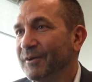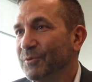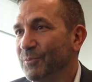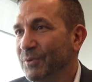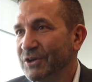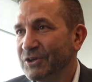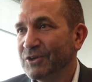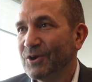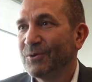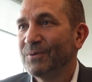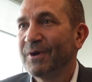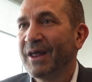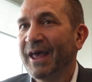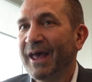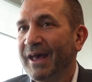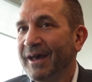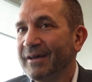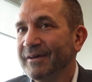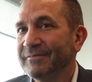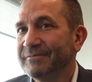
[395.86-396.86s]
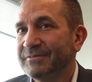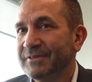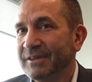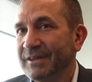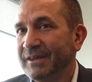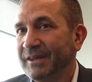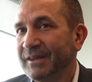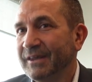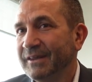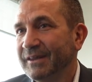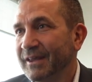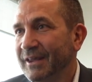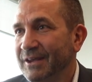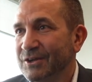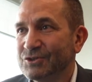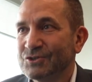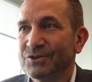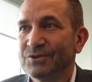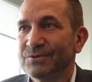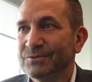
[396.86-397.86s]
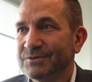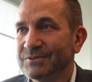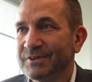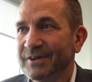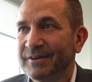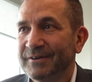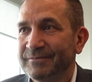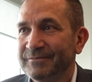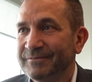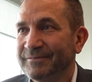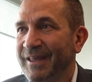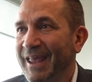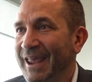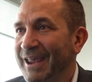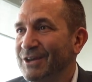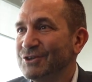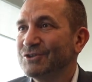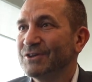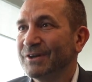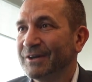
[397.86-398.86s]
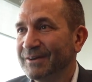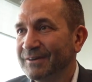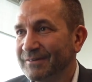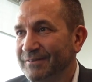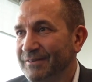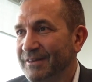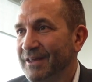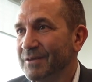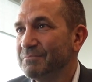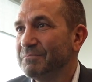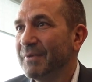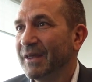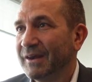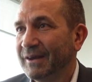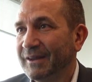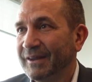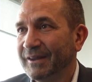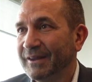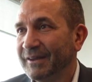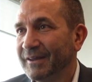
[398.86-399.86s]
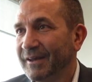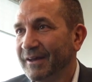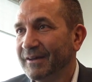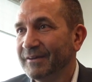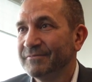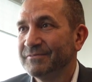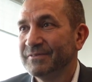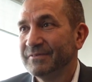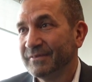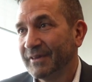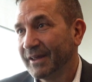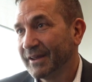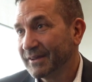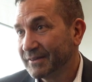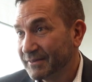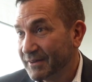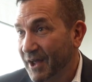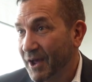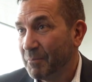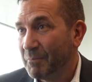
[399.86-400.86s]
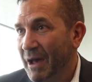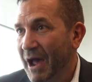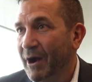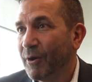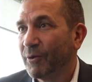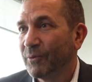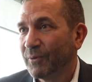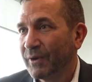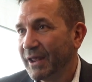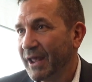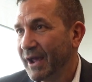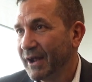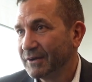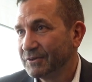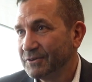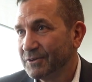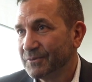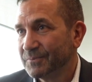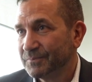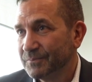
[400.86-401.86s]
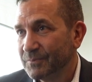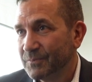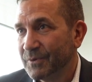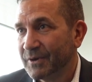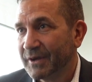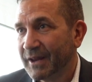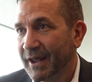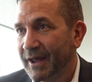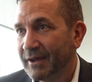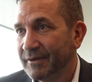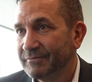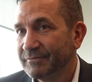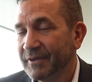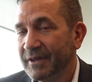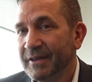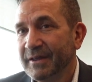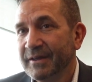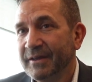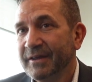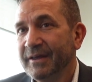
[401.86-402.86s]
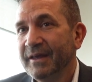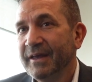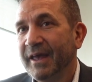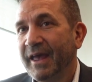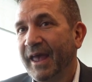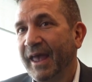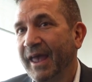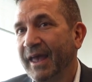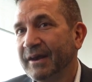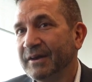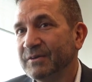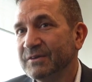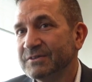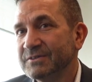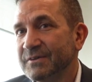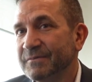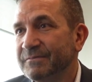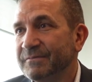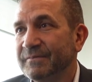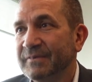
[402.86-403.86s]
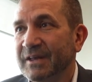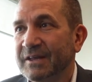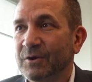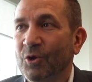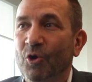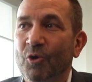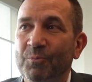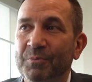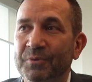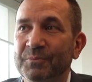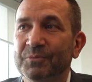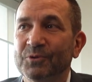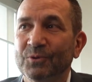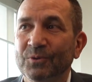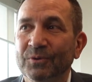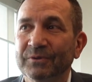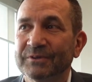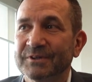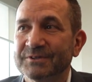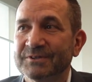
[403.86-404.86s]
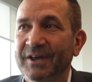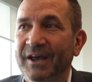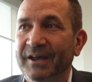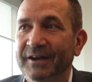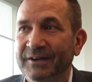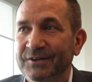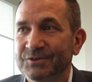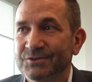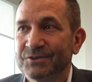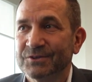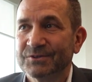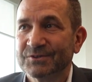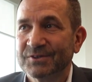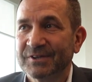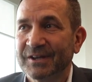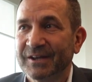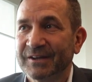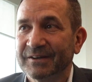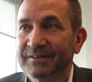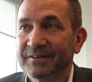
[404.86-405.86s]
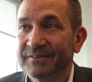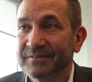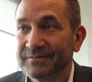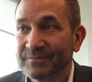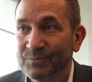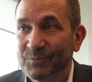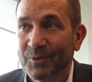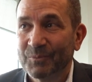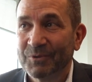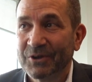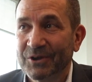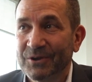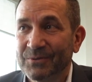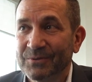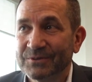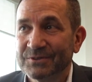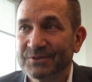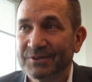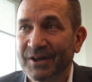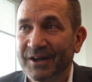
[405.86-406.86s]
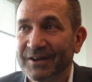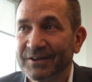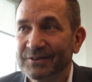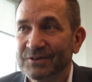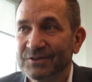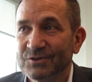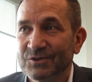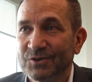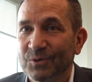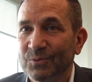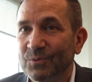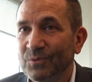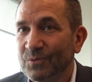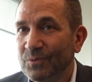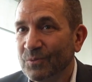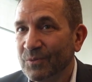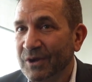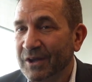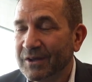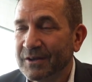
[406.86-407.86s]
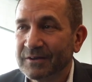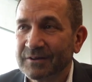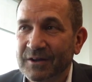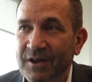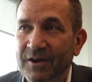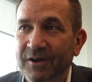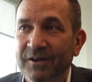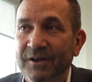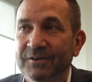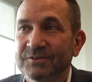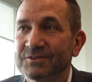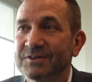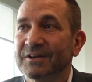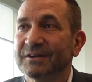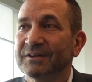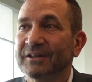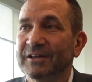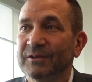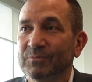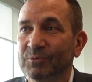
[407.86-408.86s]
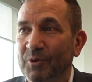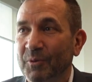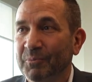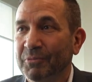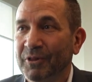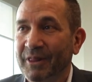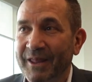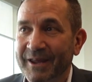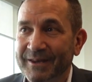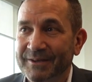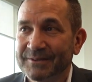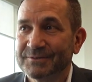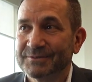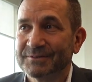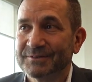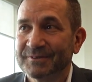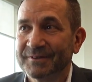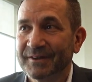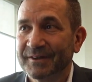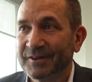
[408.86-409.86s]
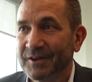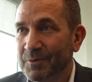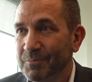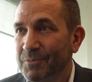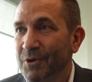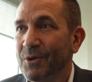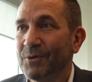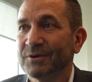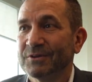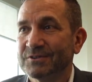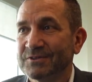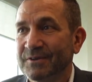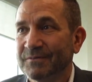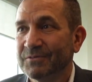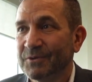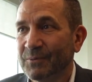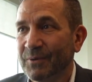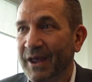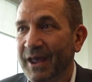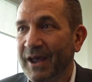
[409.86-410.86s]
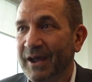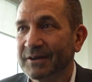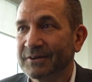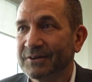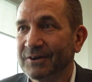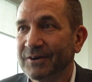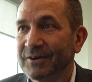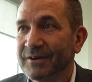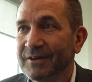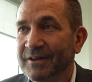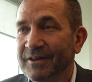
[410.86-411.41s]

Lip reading: We don't have the issues of aging that many, like a power reactor would have. And it's an open pool design, as you'll see it when we go inside. So we can constantly replace components of the reactor.